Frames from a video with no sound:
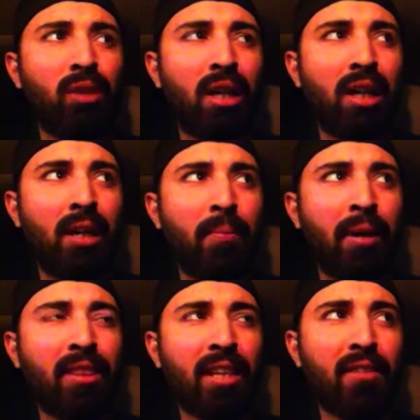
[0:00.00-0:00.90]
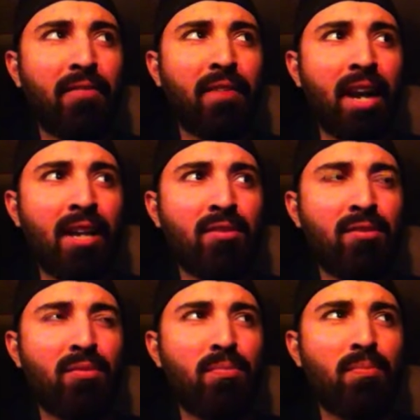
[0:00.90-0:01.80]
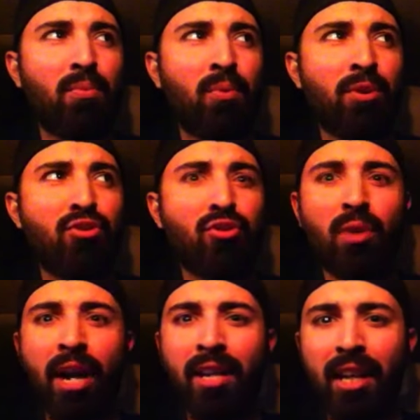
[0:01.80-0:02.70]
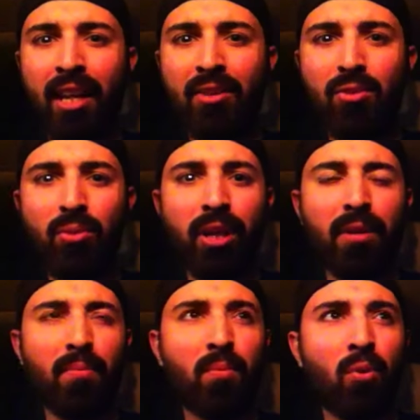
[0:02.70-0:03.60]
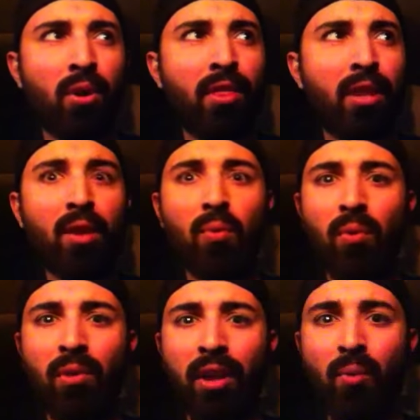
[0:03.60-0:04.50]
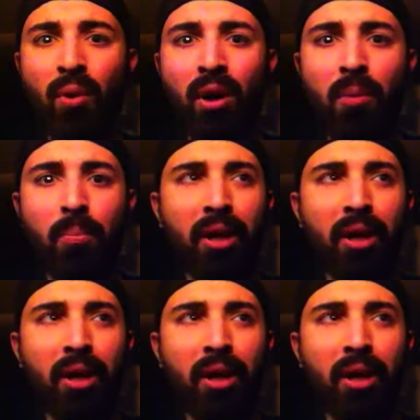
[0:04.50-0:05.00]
I think the fans were trying to get into it more than they were,